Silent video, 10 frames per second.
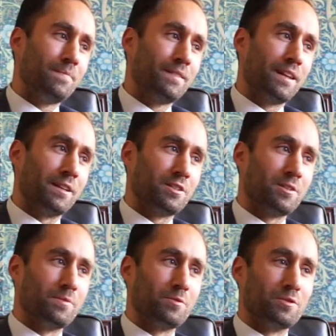getting
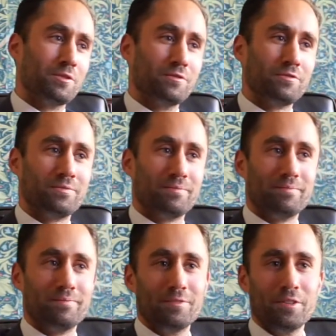some sort of
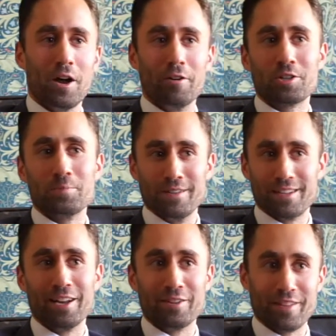nourishment
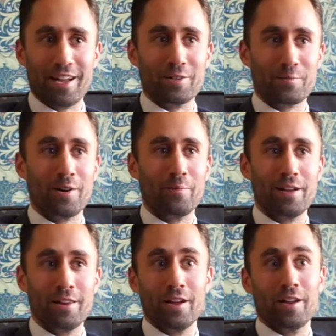out of that as well by
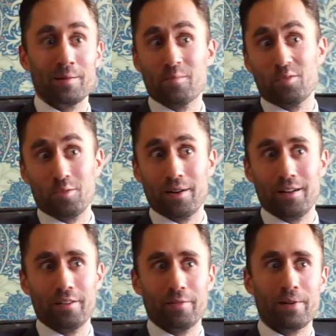learning more about
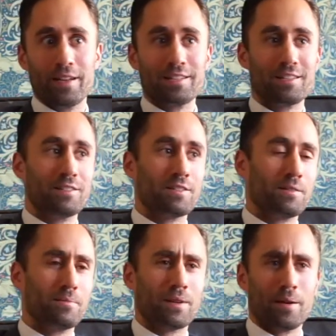other places
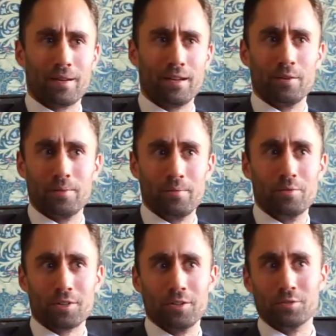and becoming a little bit
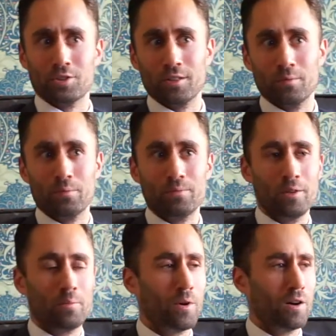more cultured
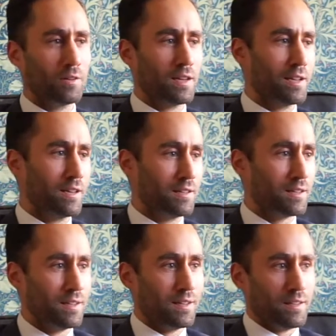and worldly. And
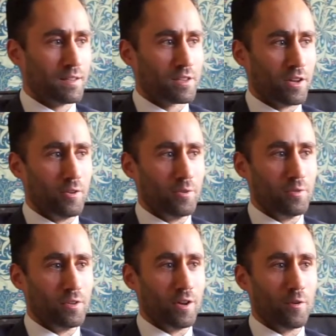so,
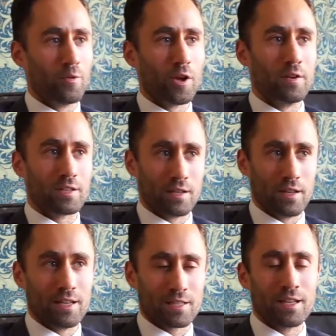although
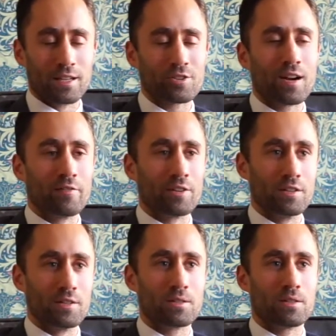it's an
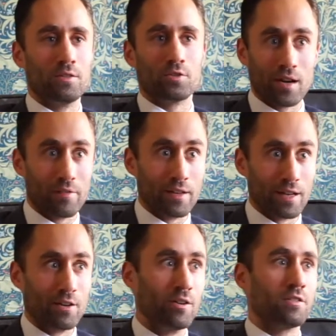extravagance, traveling
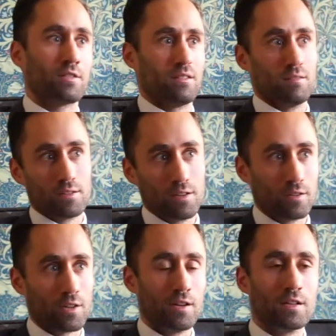a lot and
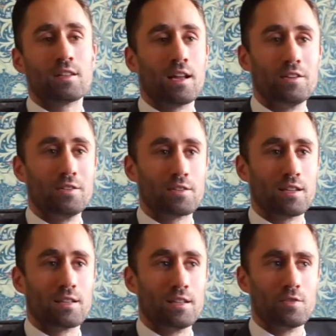going to stay in new
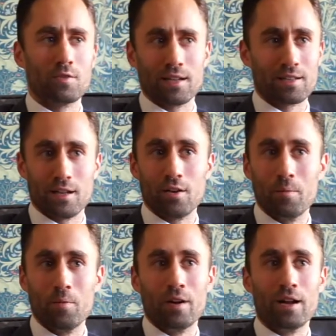cities, you're getting a lot
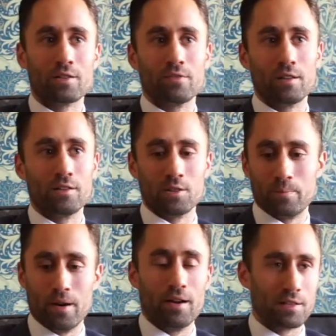more out of it than just
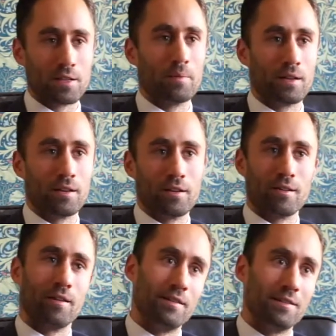buying something and going,
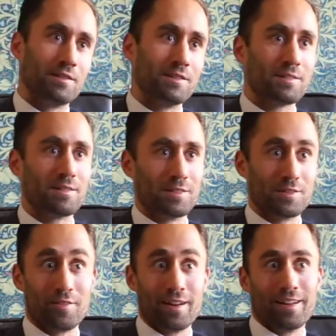right, this is
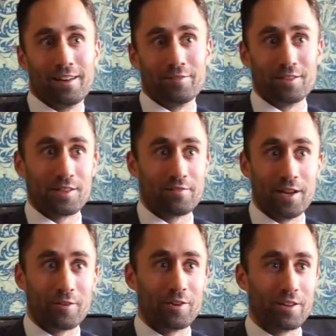great, I love this, I've
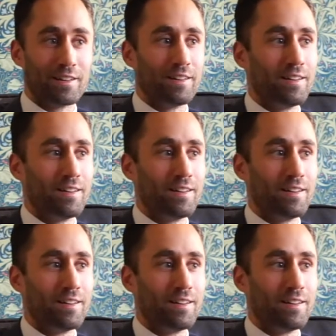now got it.